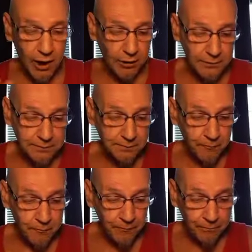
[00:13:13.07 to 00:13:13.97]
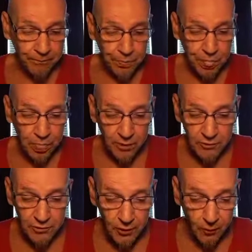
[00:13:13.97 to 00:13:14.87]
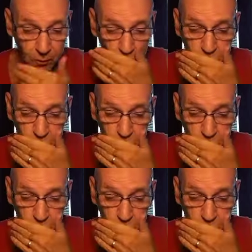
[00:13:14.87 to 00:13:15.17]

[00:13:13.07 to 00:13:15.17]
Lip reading: on. So,